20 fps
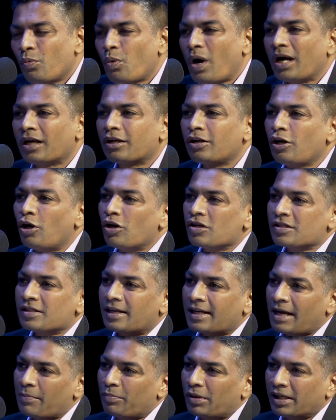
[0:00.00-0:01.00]
what laws
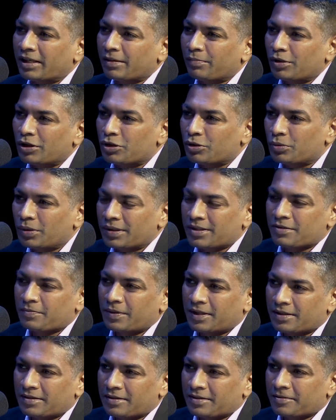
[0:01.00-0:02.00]
are applicable to us,
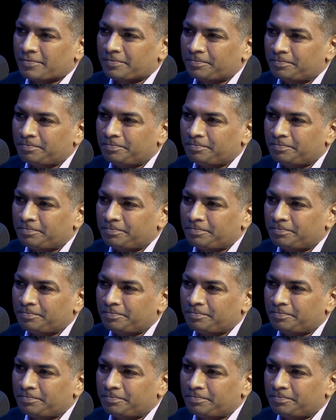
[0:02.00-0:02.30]
Pastor?